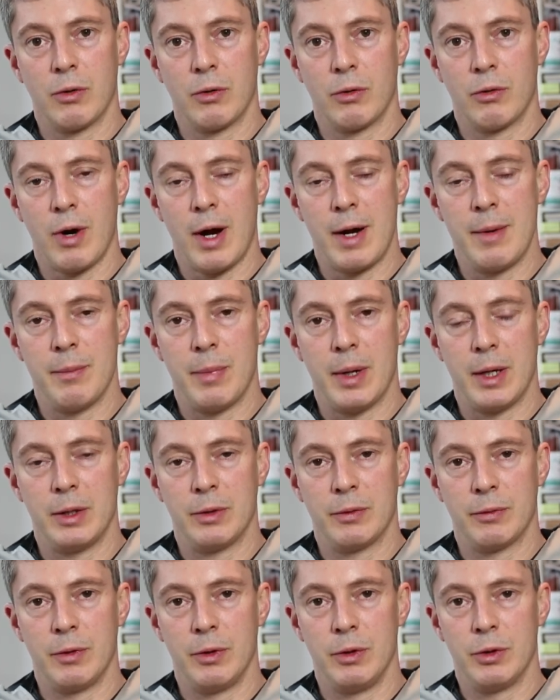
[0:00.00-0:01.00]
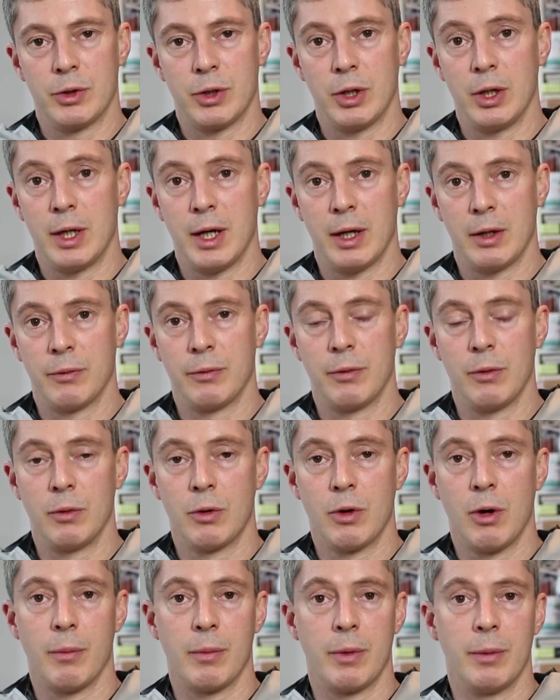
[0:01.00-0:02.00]
grain based food, so you get the full
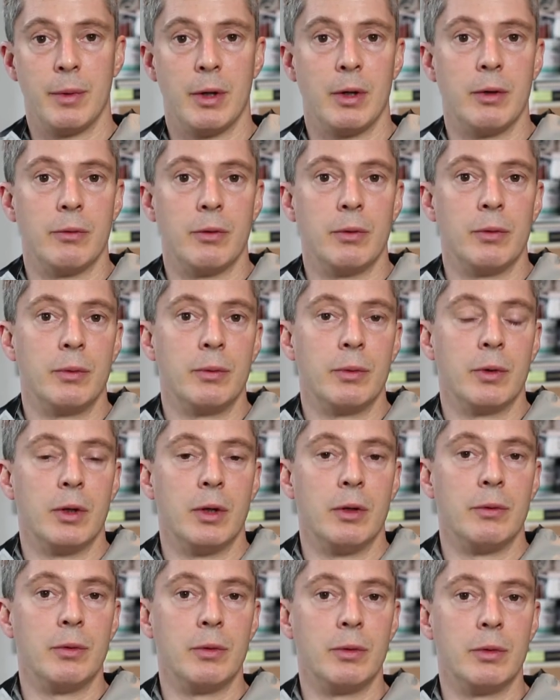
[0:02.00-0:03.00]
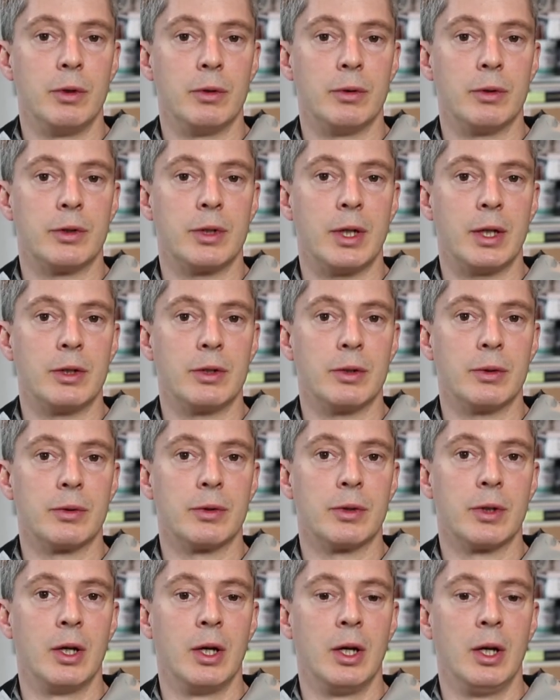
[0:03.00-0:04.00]
complement of all of all your
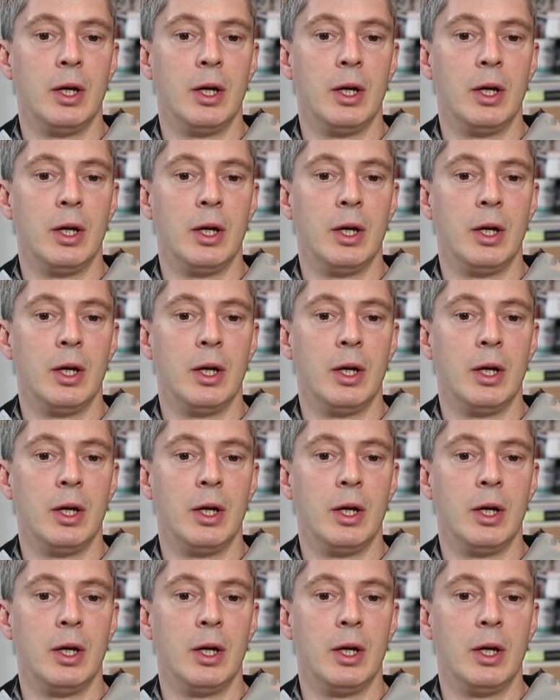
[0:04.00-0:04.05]
essentials.